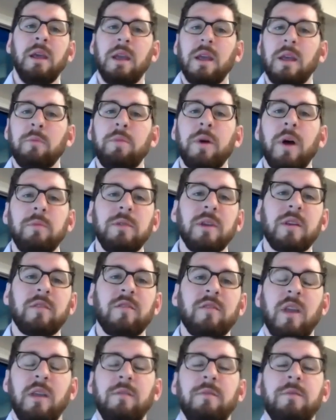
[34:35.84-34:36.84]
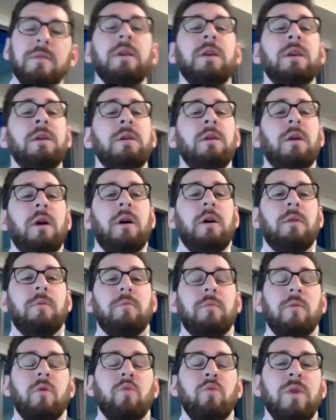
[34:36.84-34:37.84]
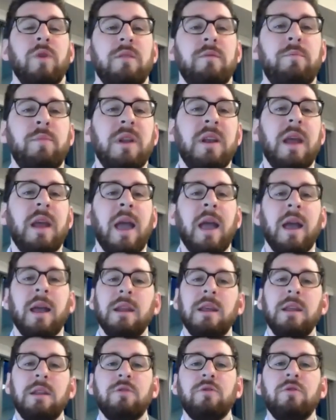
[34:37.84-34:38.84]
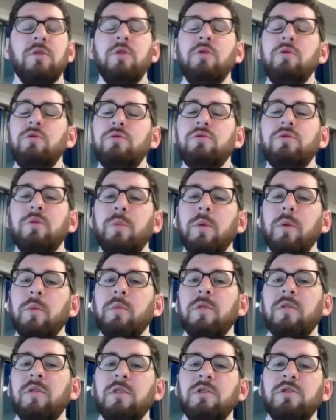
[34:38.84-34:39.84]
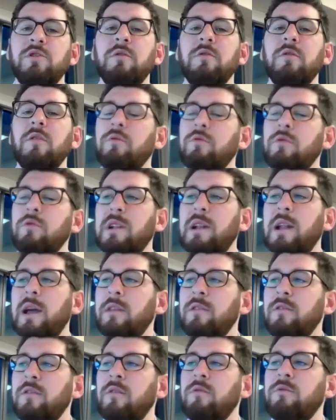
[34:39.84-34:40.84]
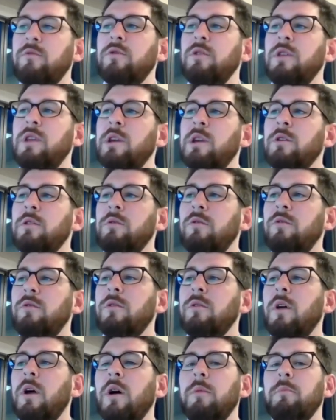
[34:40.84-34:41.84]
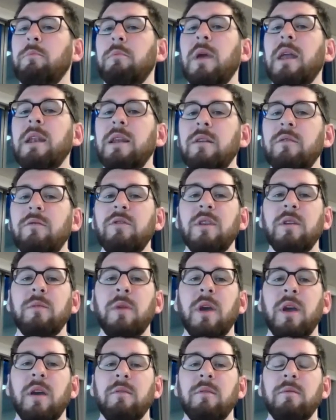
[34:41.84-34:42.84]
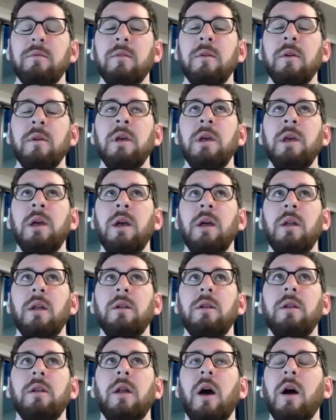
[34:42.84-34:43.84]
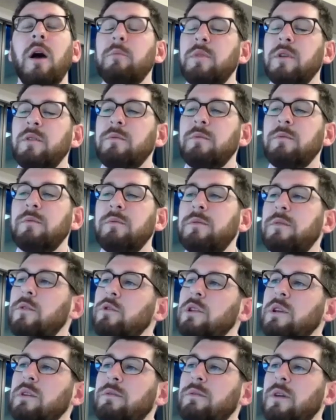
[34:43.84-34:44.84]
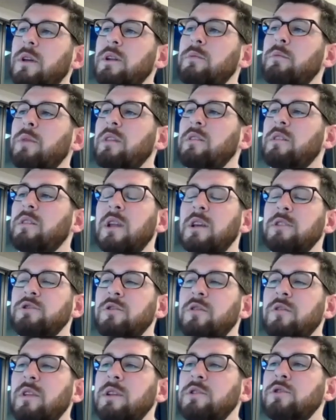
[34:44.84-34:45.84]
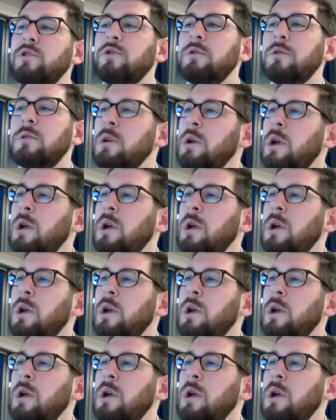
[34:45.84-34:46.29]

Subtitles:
In public safety, we've been adding new trooper positions over the last several years. Many of them have not been fully funded by the legislature,